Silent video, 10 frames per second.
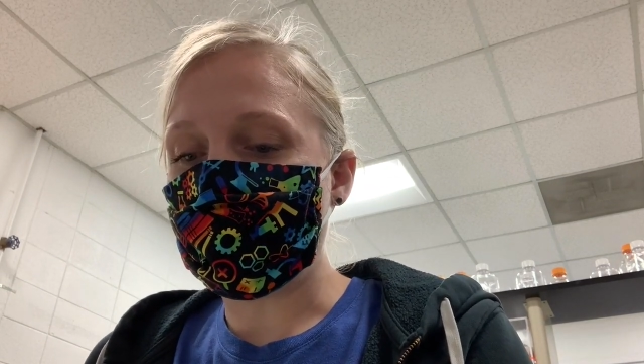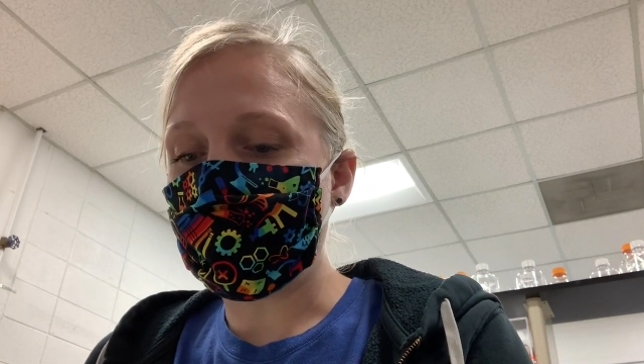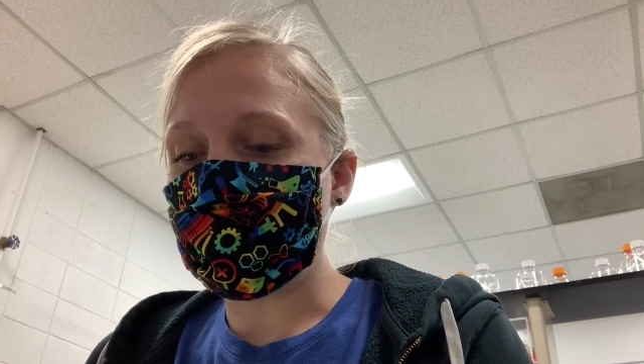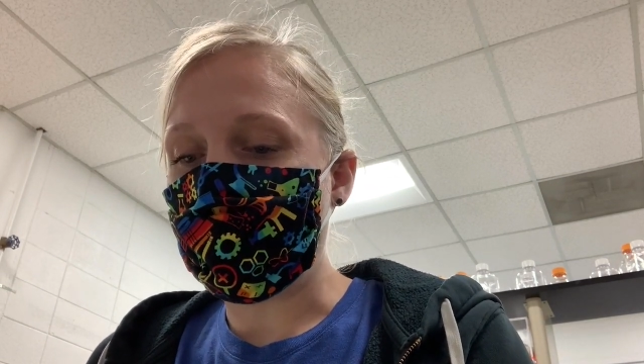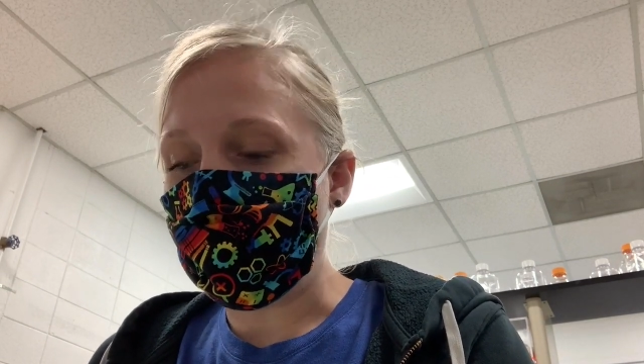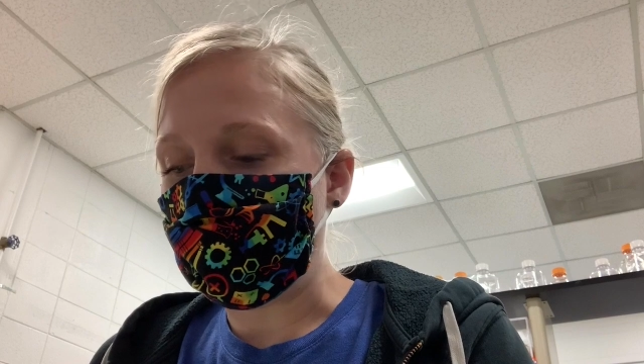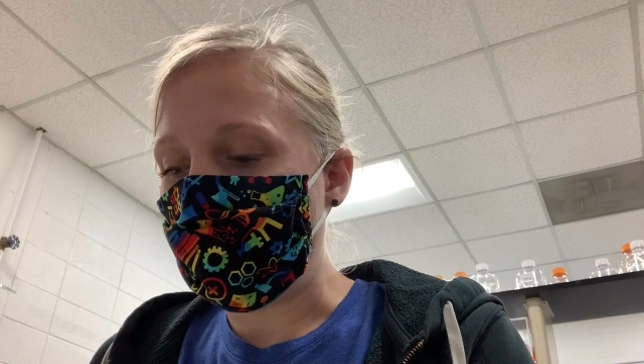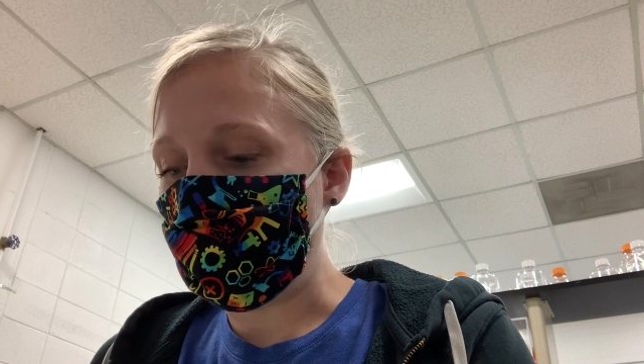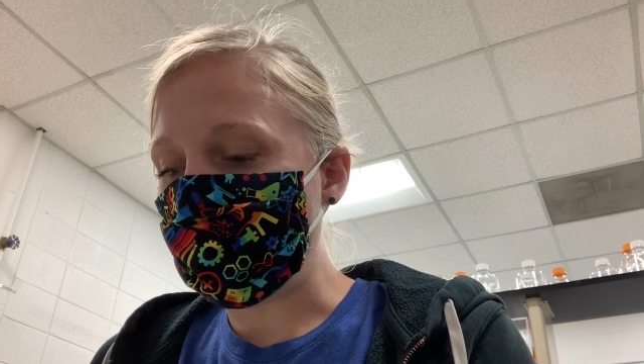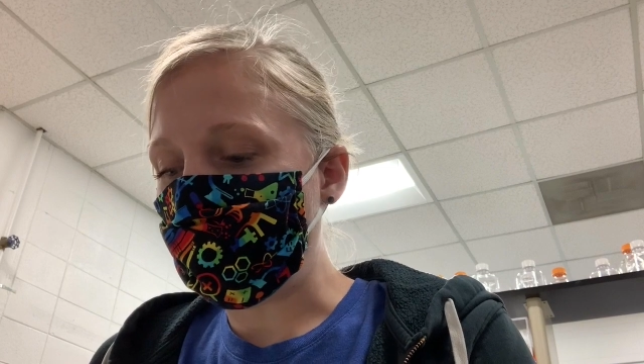combine
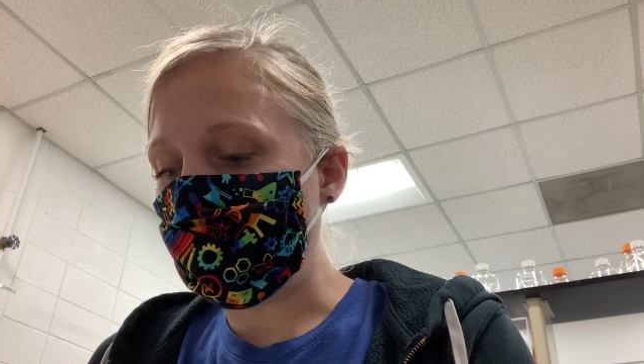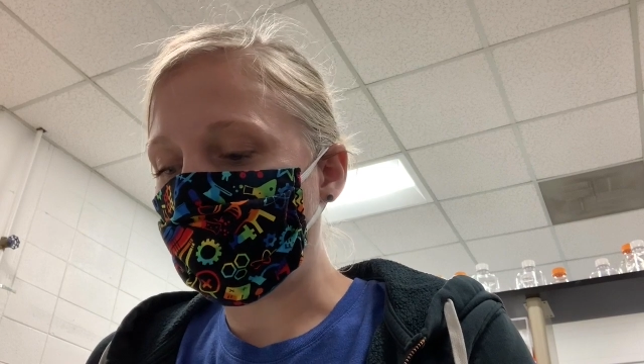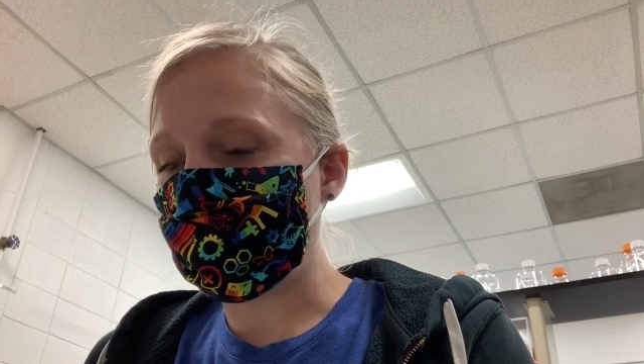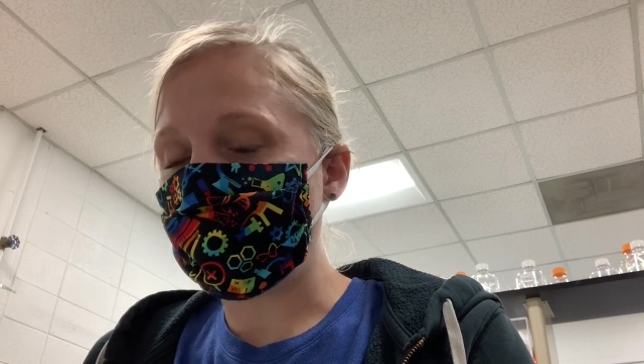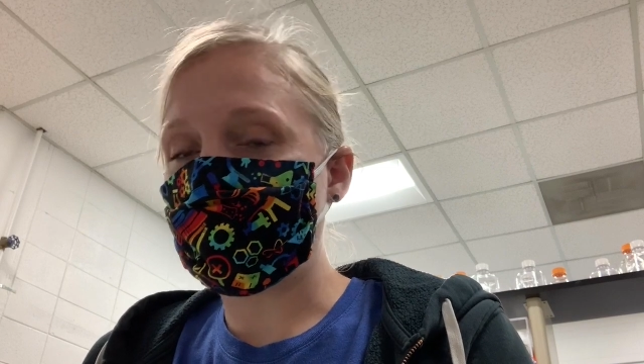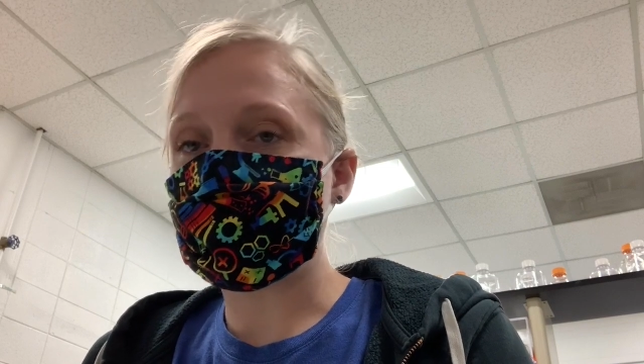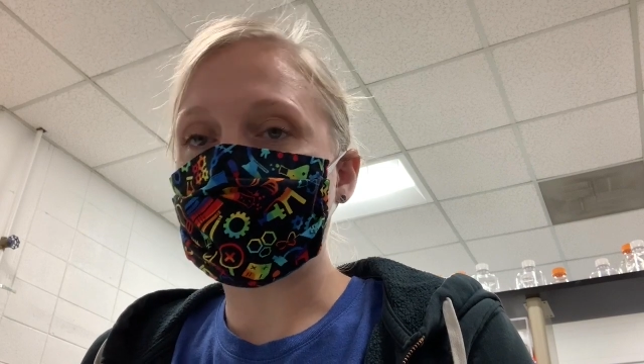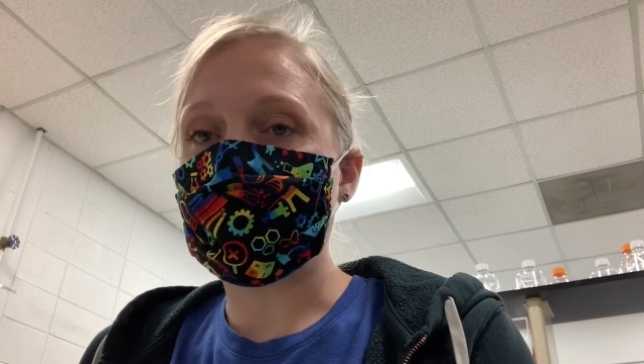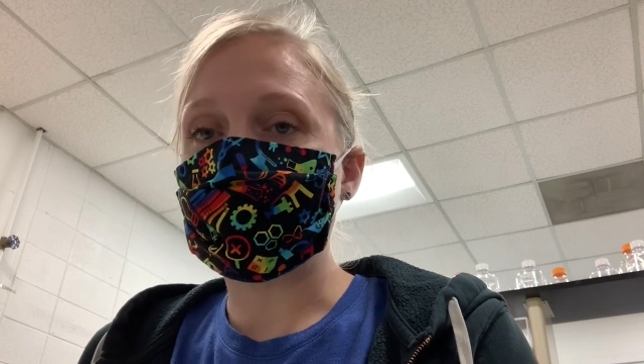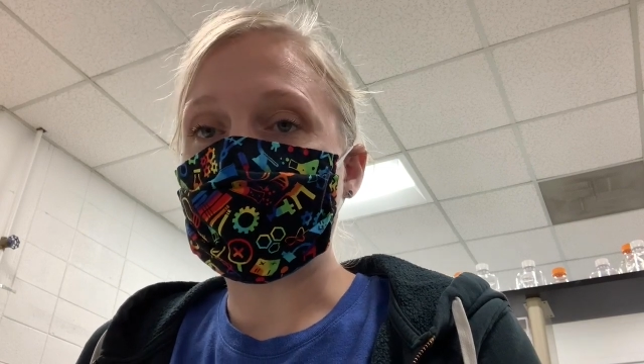8 microliters
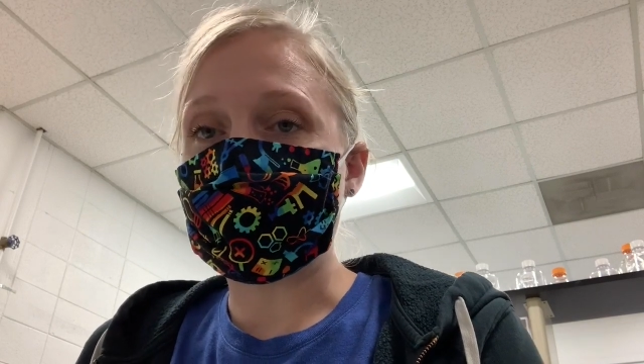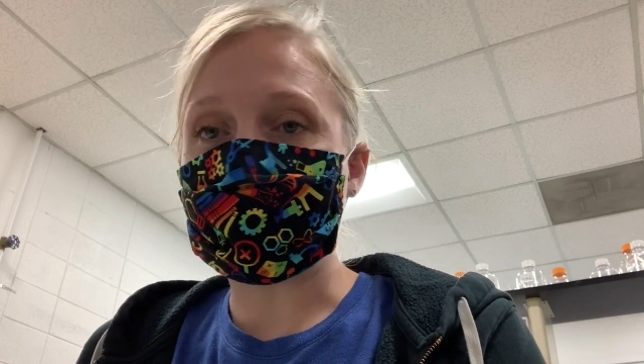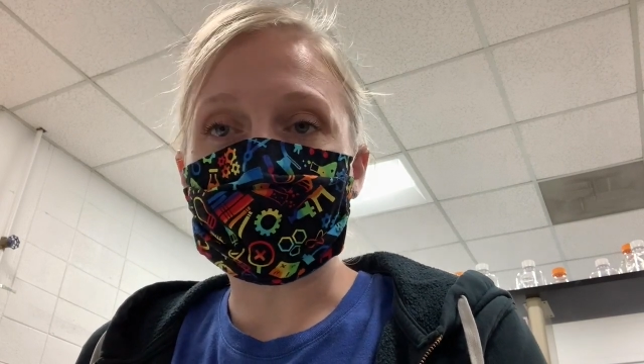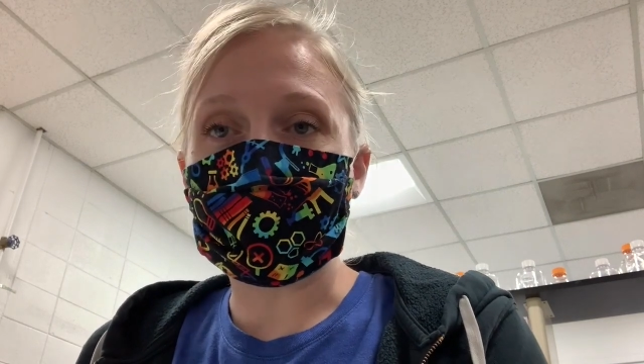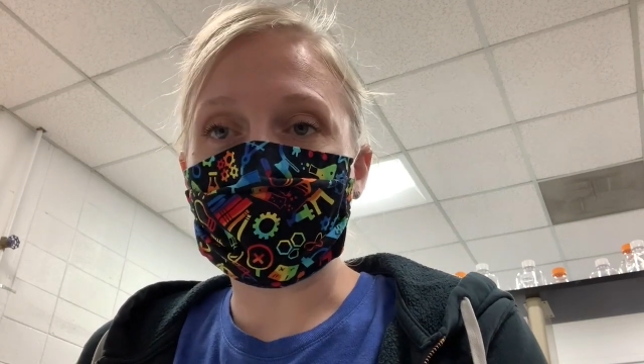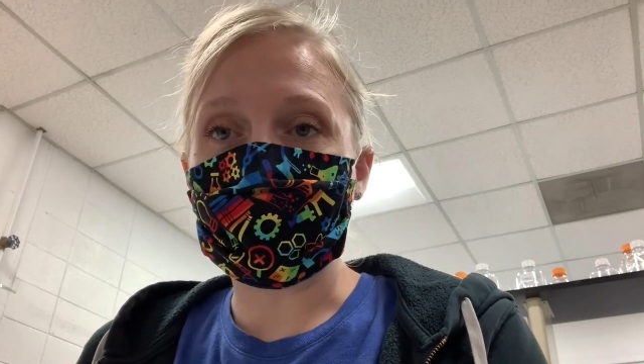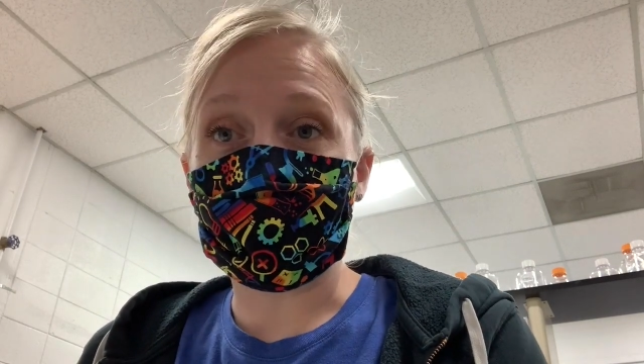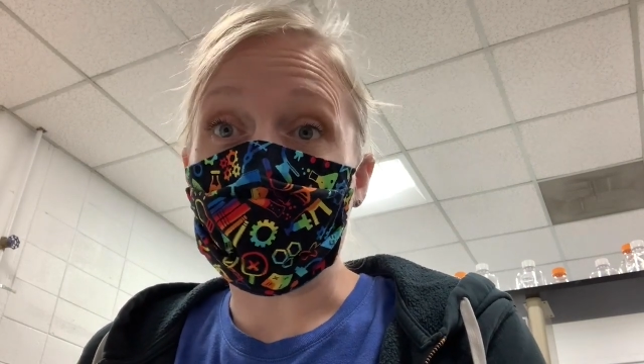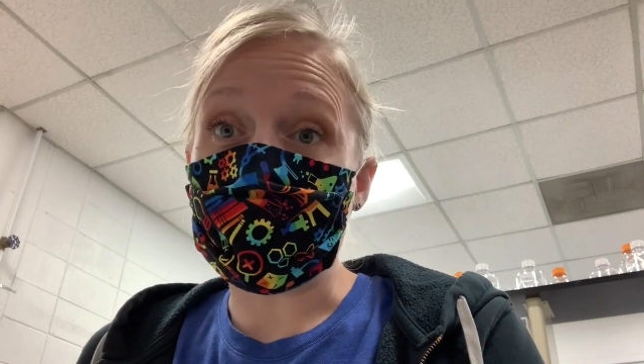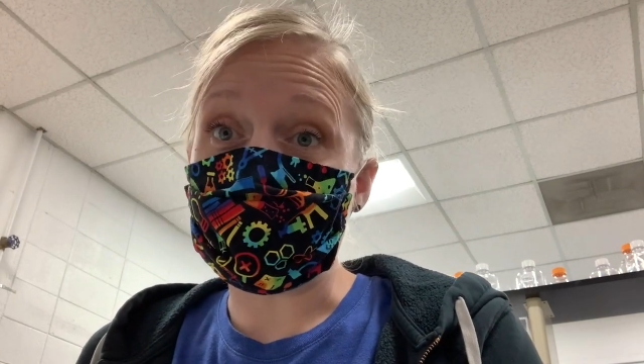of DEPC or
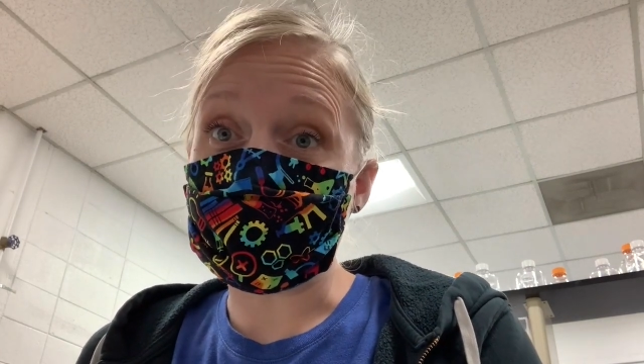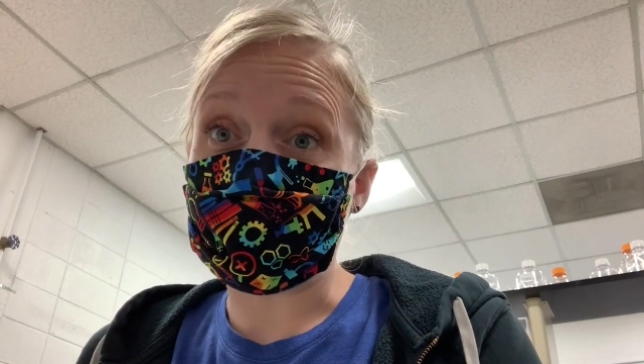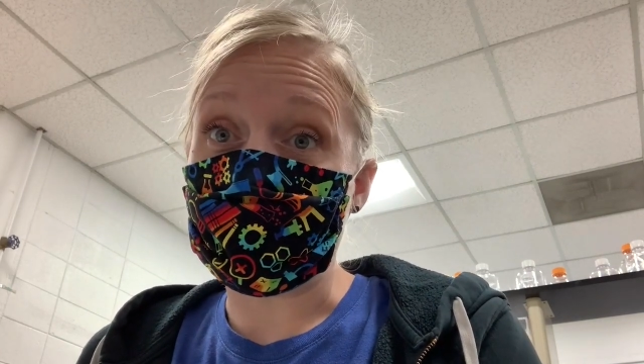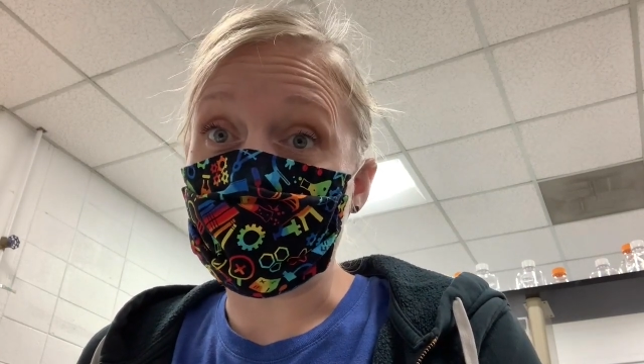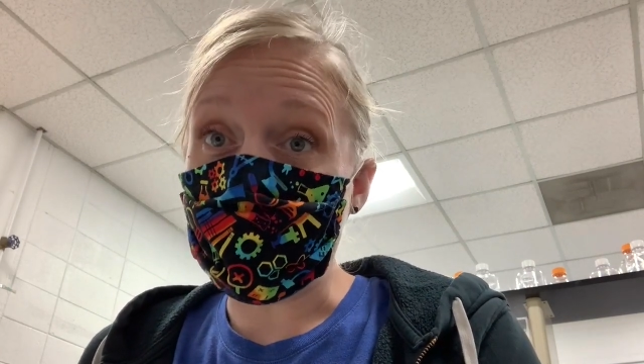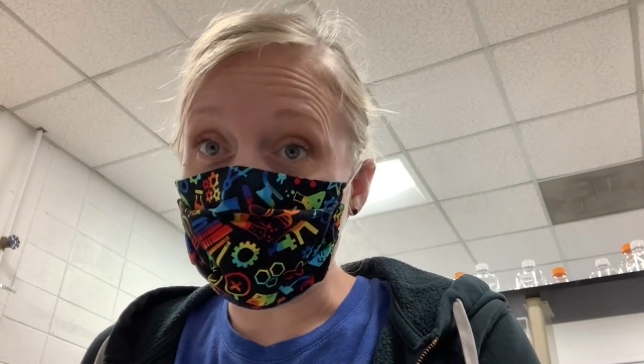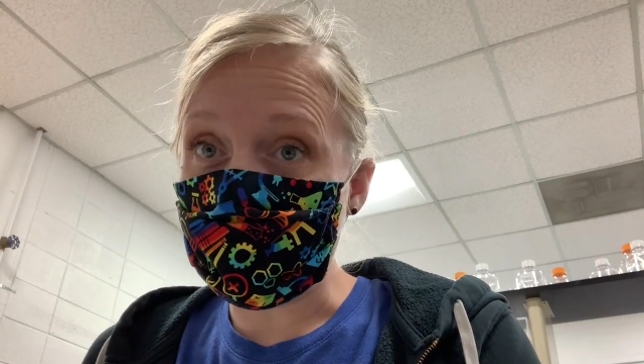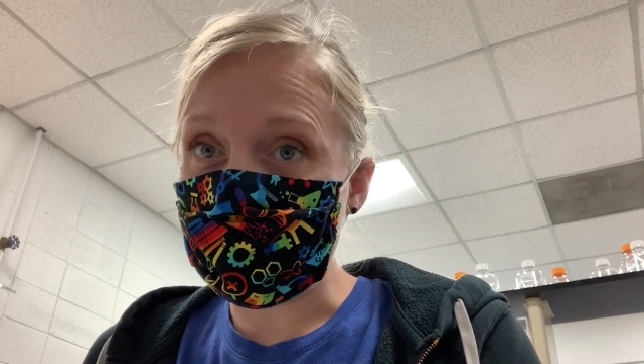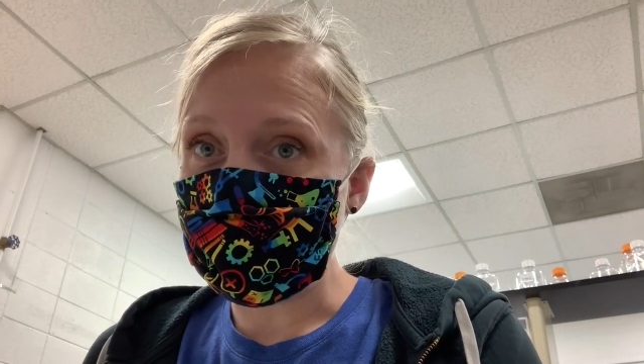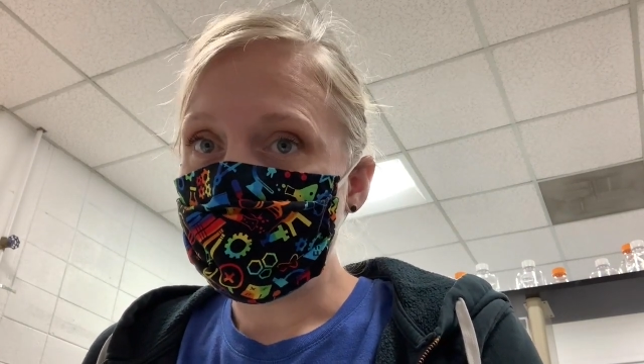RNase-free water,